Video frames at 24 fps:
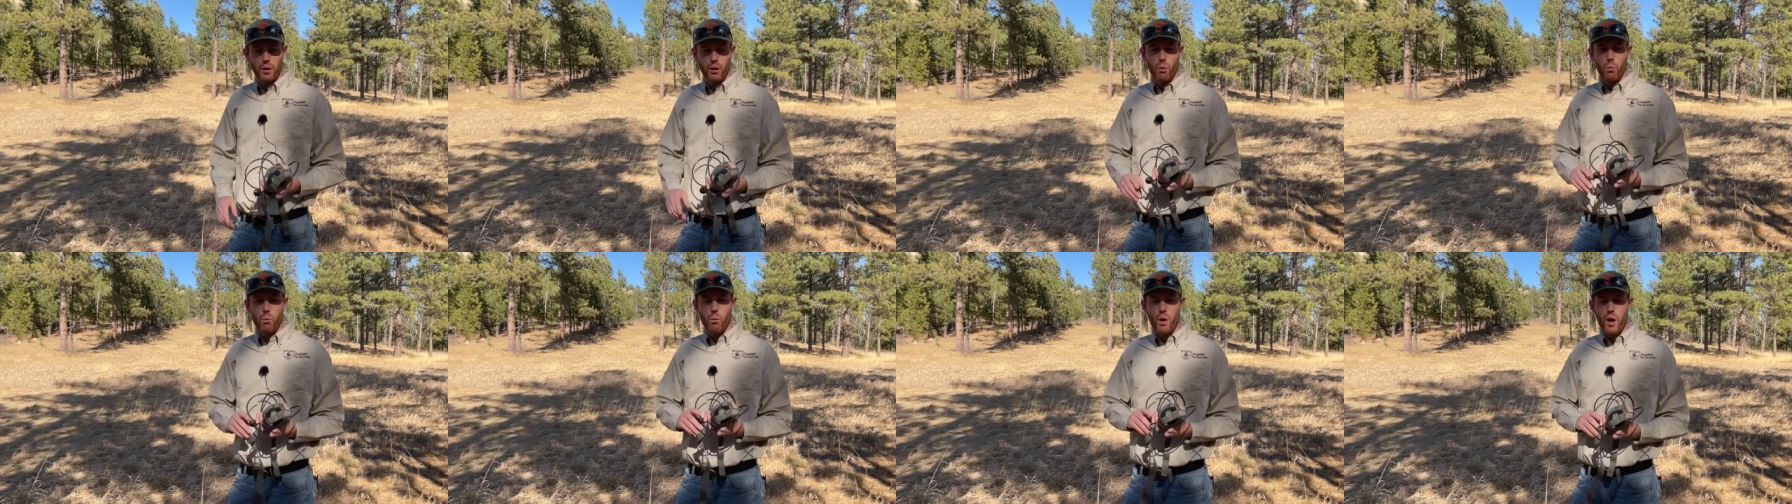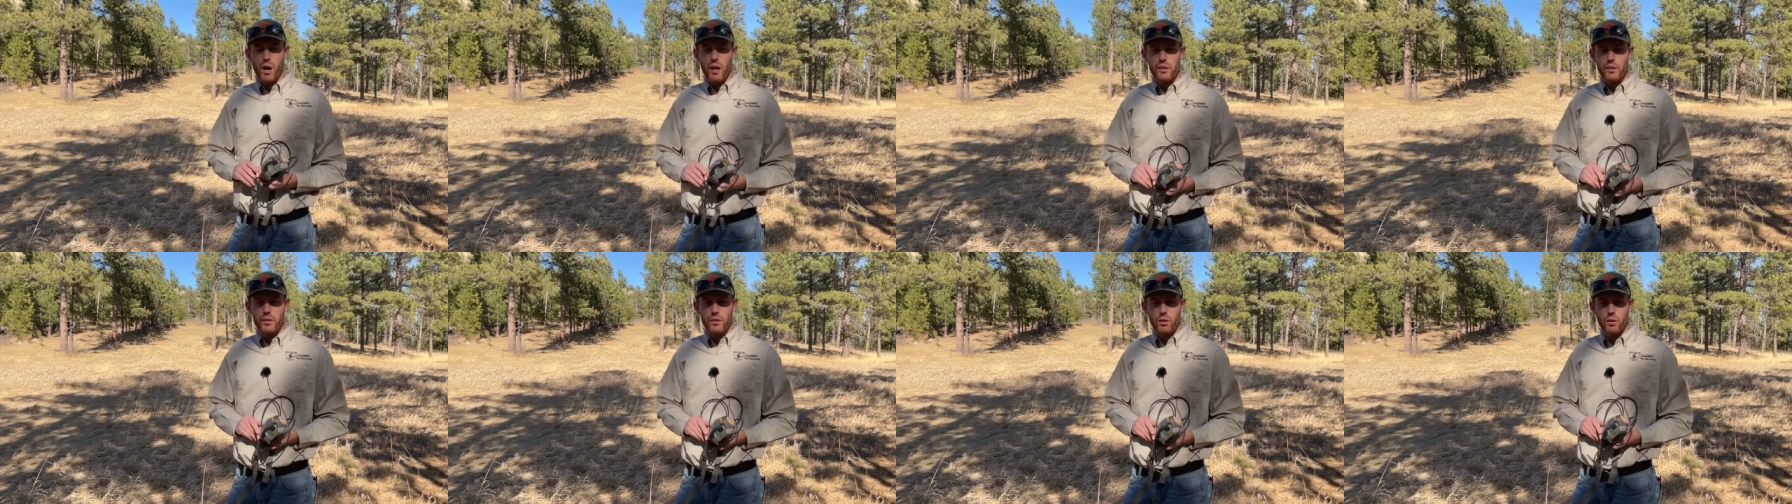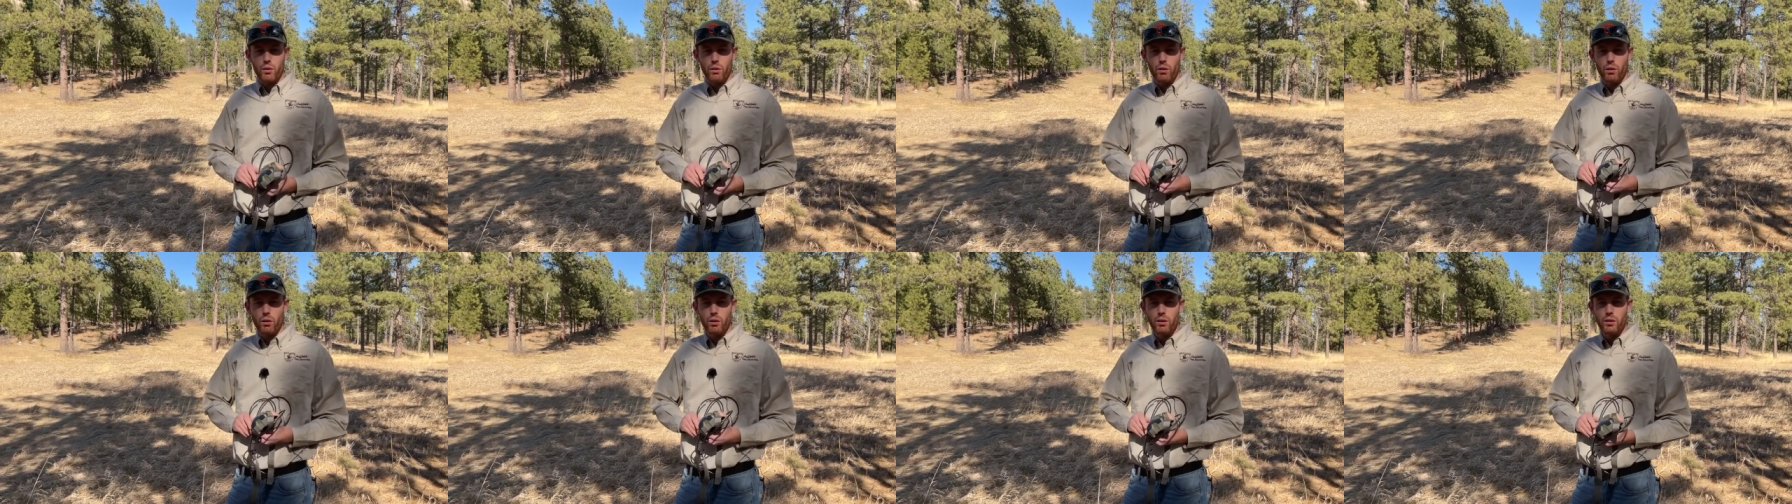A water
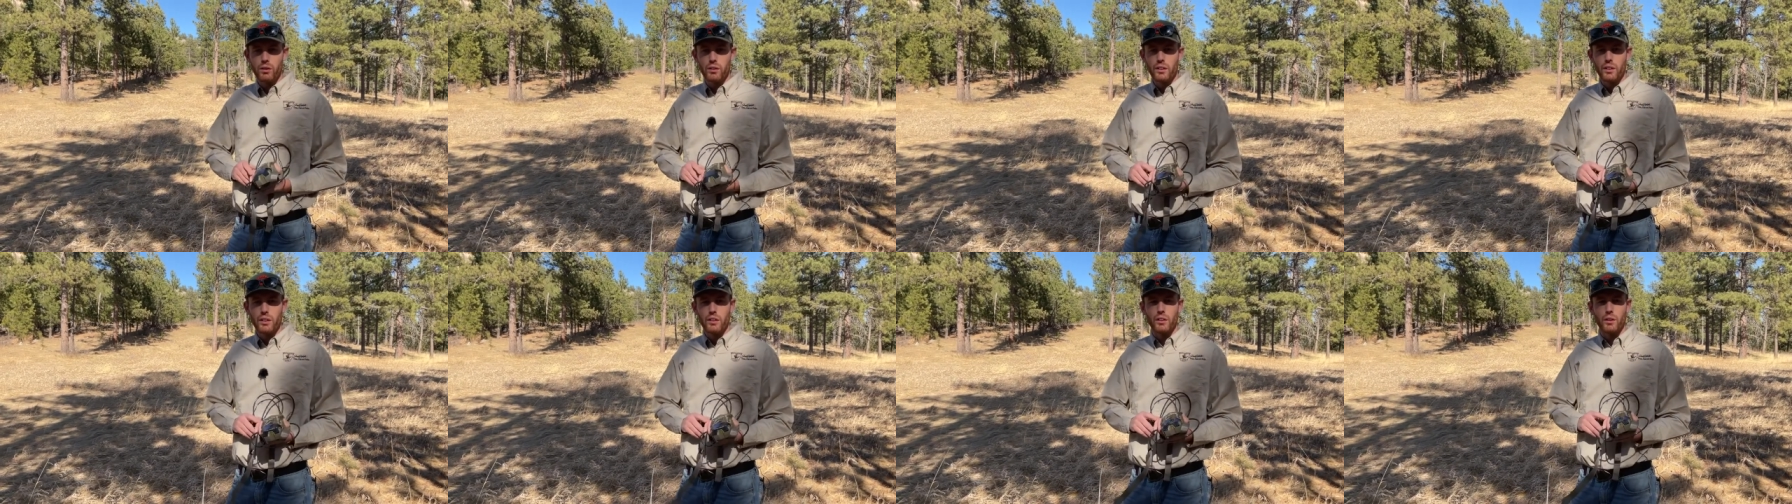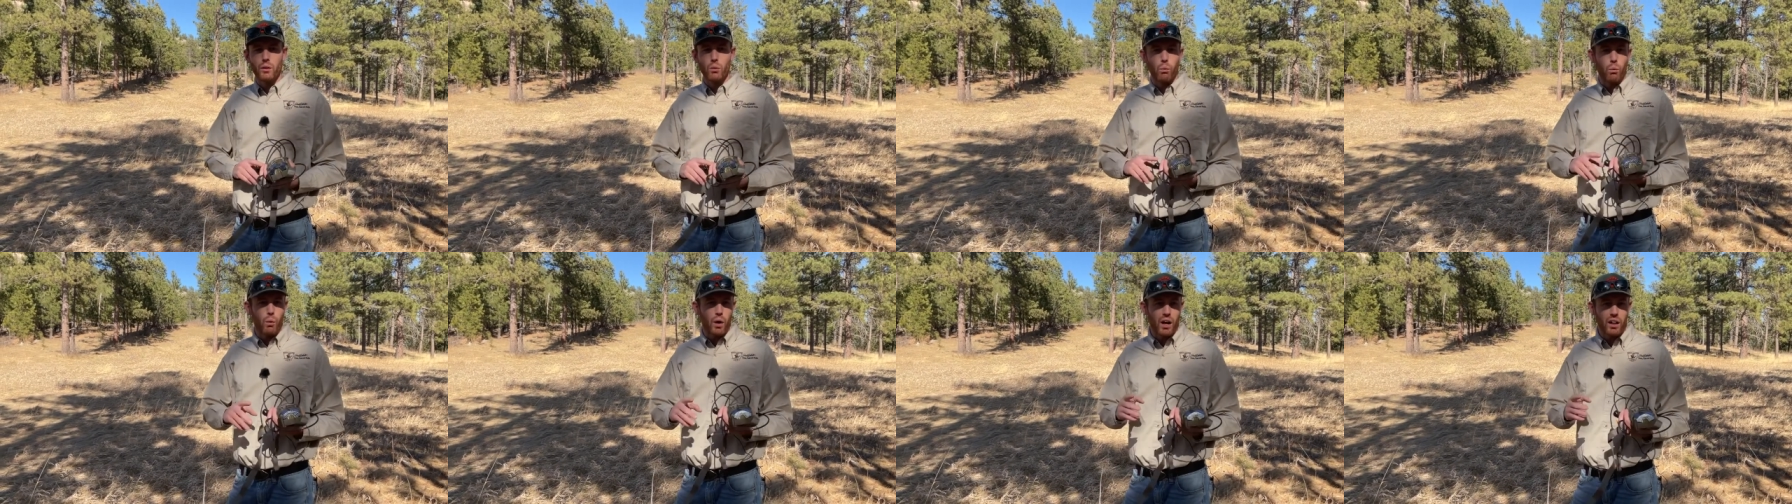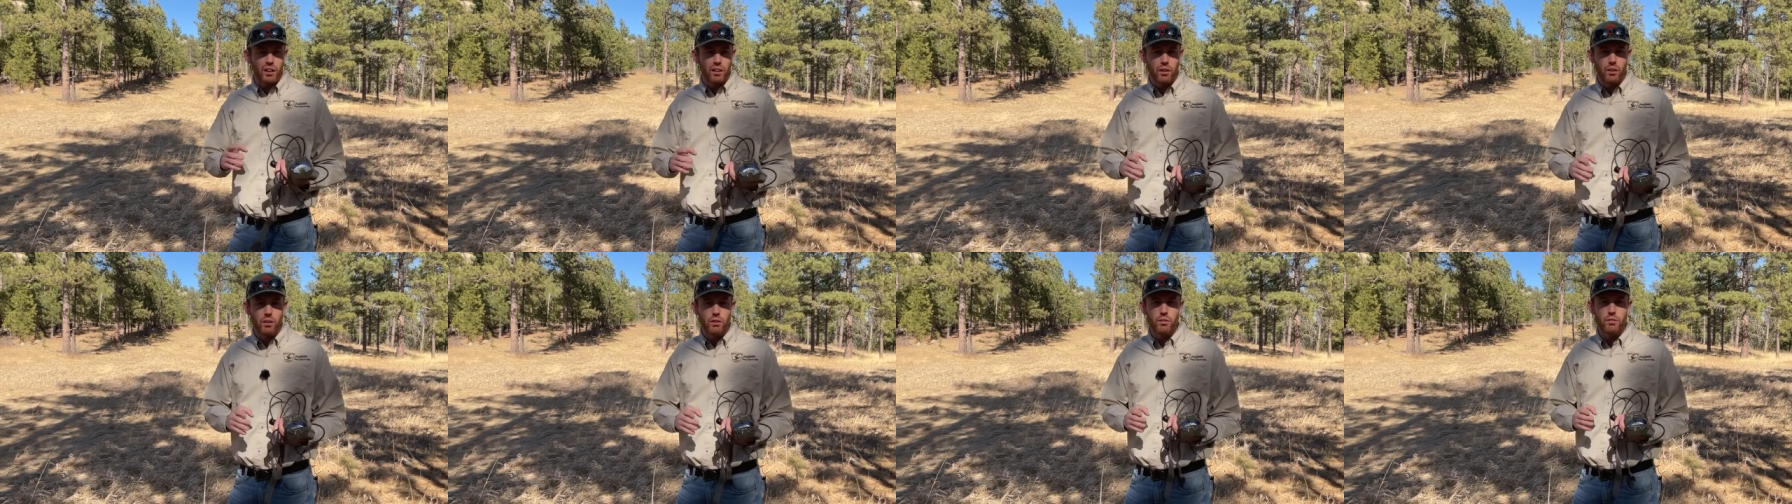hole, a
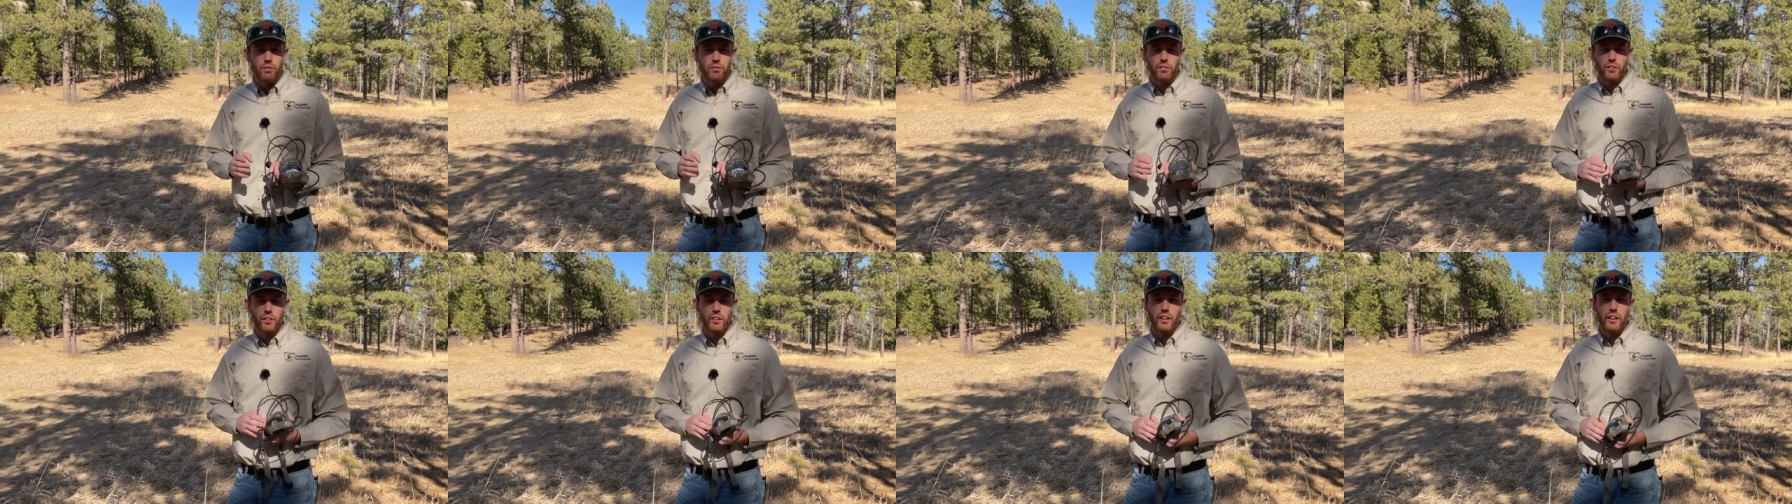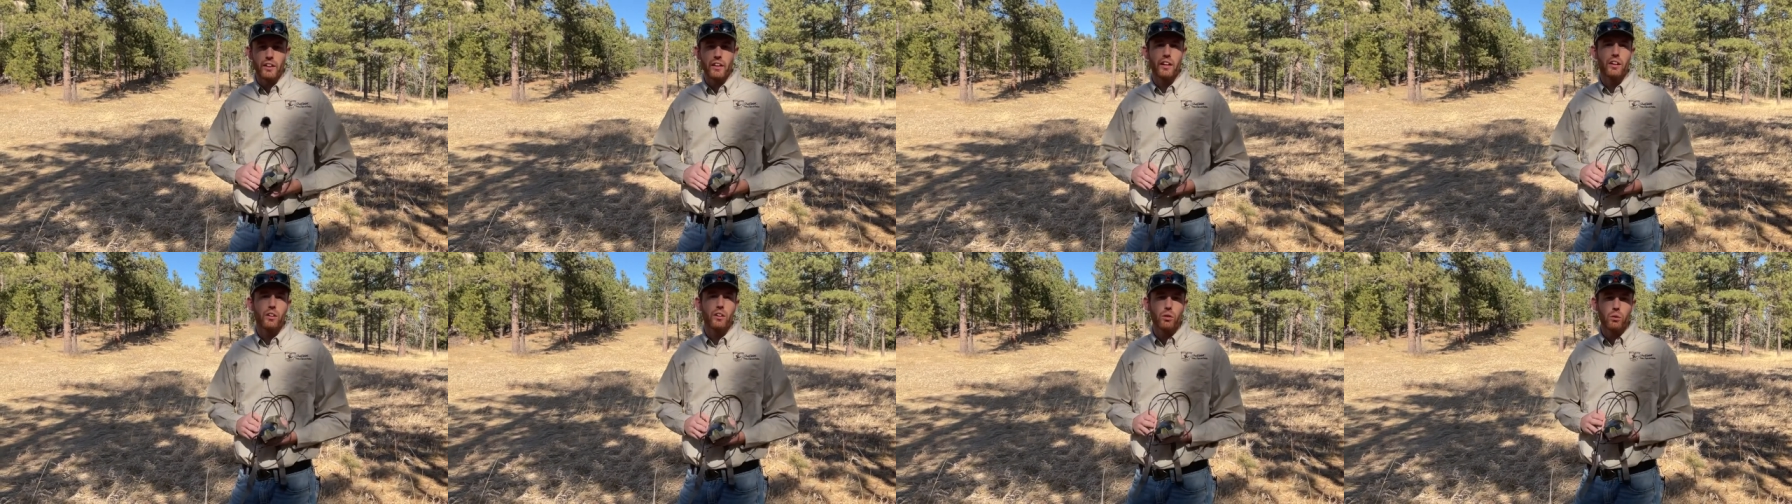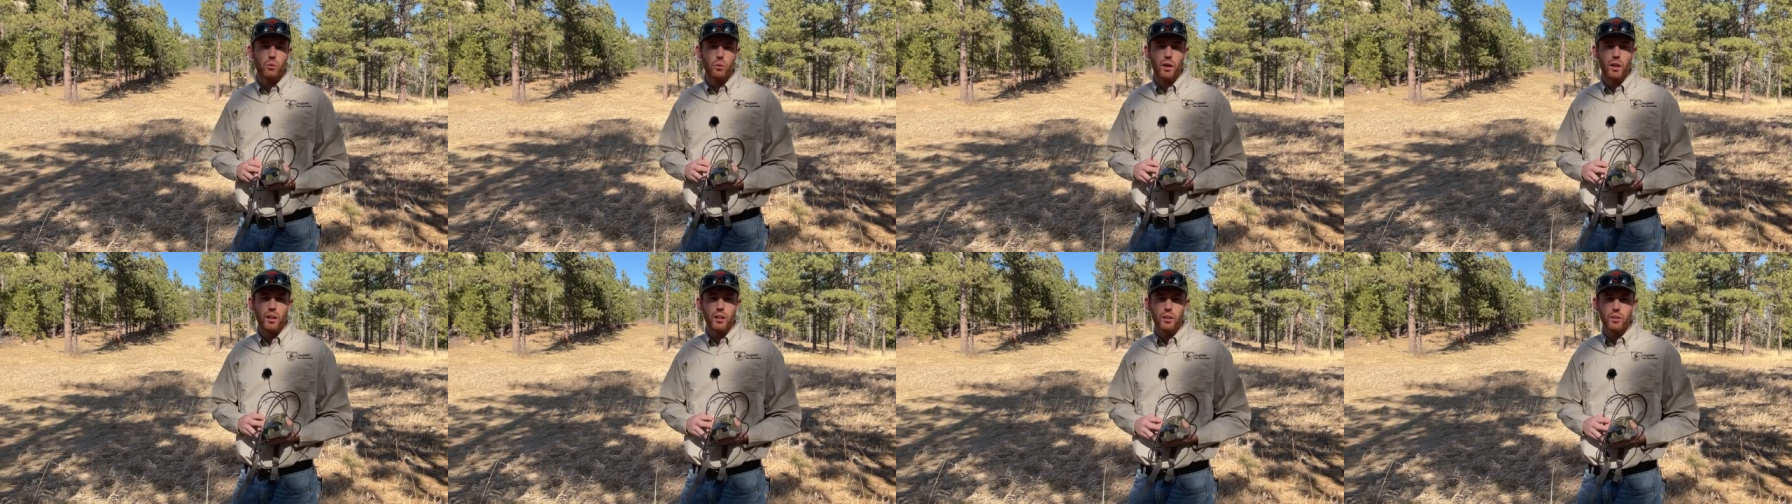wallow for an elk
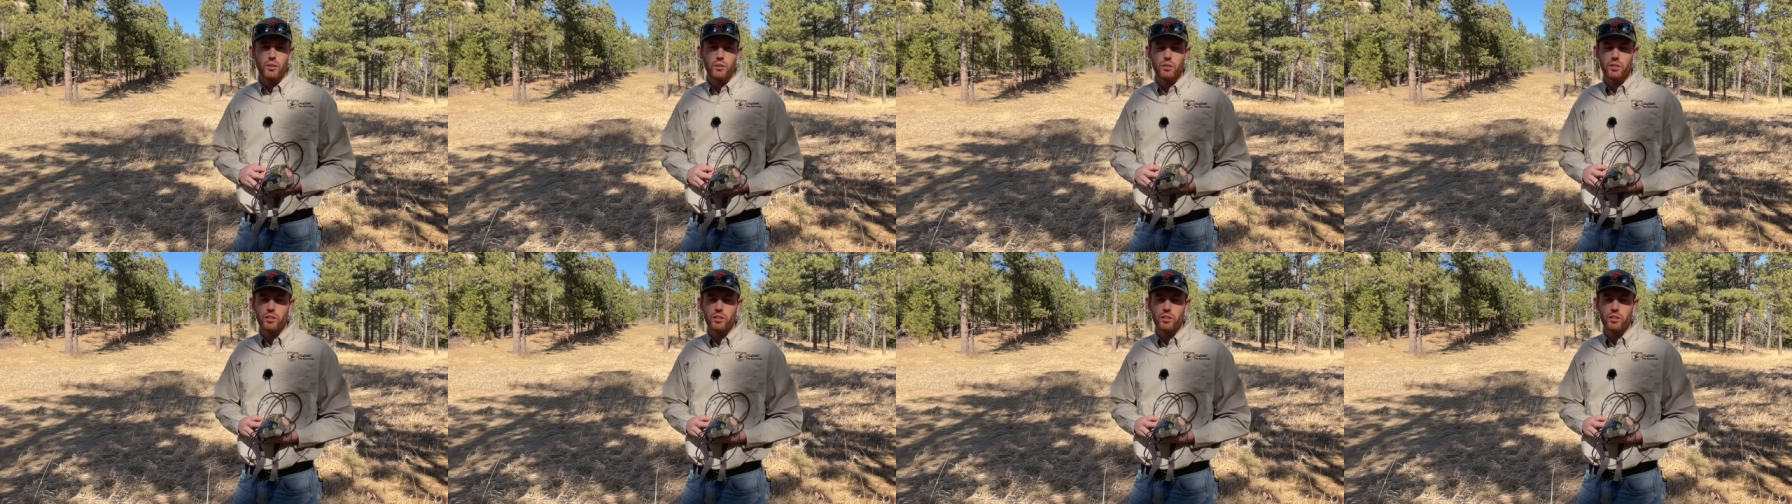wallow